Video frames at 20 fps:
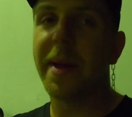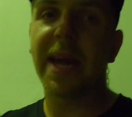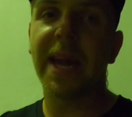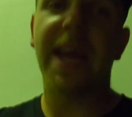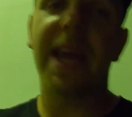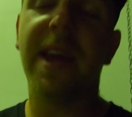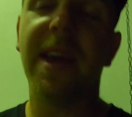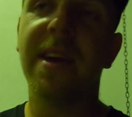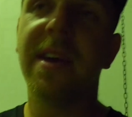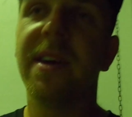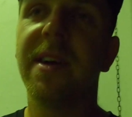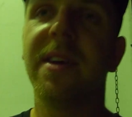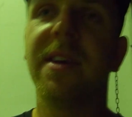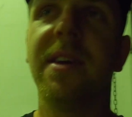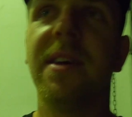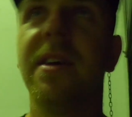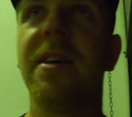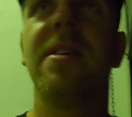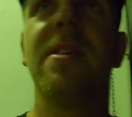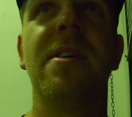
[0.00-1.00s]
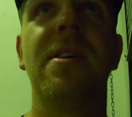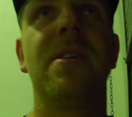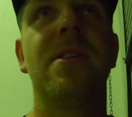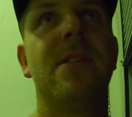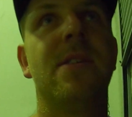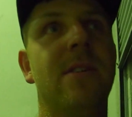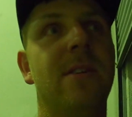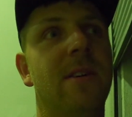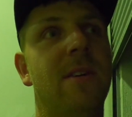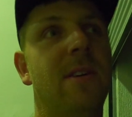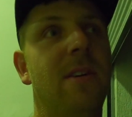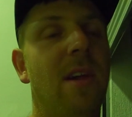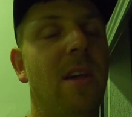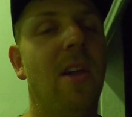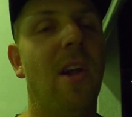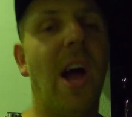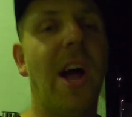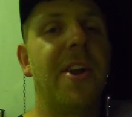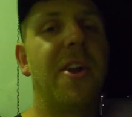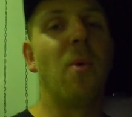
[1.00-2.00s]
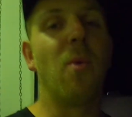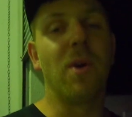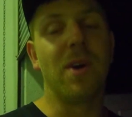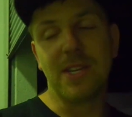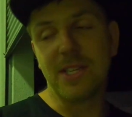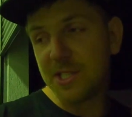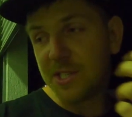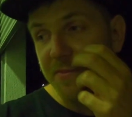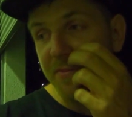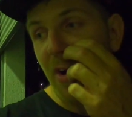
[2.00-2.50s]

biggie, I know what's